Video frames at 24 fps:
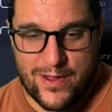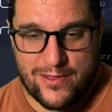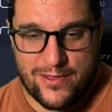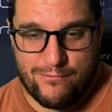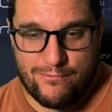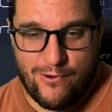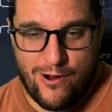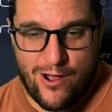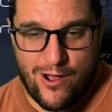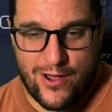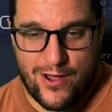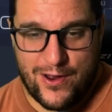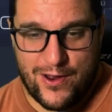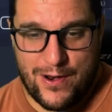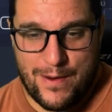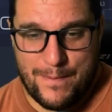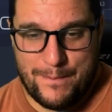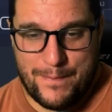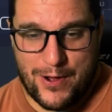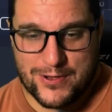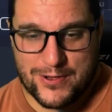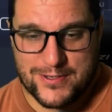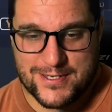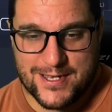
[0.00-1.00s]
Ryan
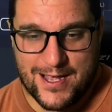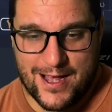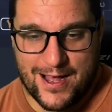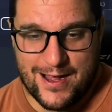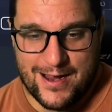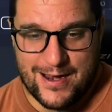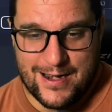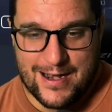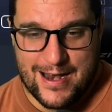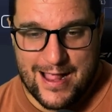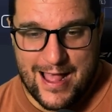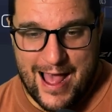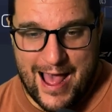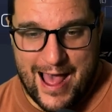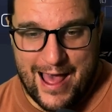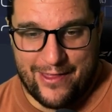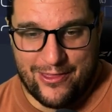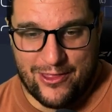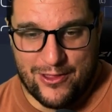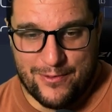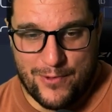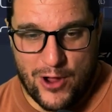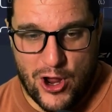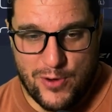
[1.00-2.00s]
Potter
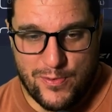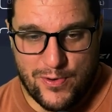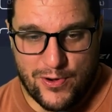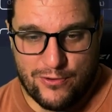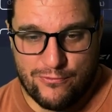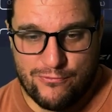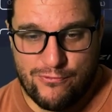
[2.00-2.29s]
at the moment.